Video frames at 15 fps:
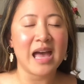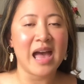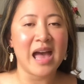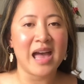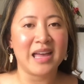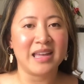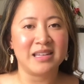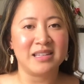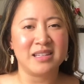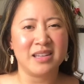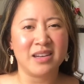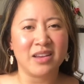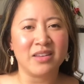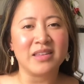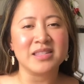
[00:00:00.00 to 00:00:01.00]
and
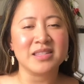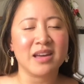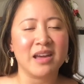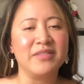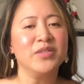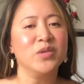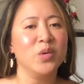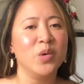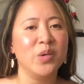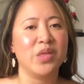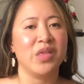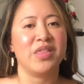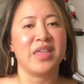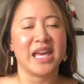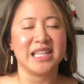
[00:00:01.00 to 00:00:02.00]
that's kind of all
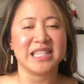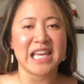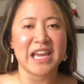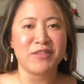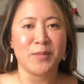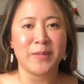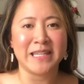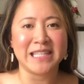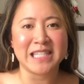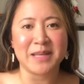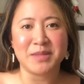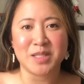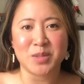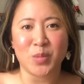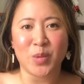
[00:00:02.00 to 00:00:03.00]
the things that everybody
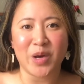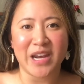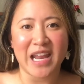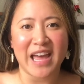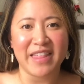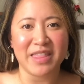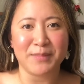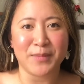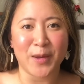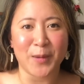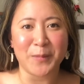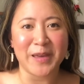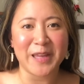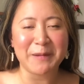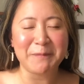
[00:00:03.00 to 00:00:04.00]
seems to want at the
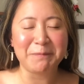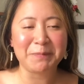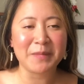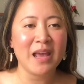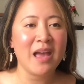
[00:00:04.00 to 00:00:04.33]
moment.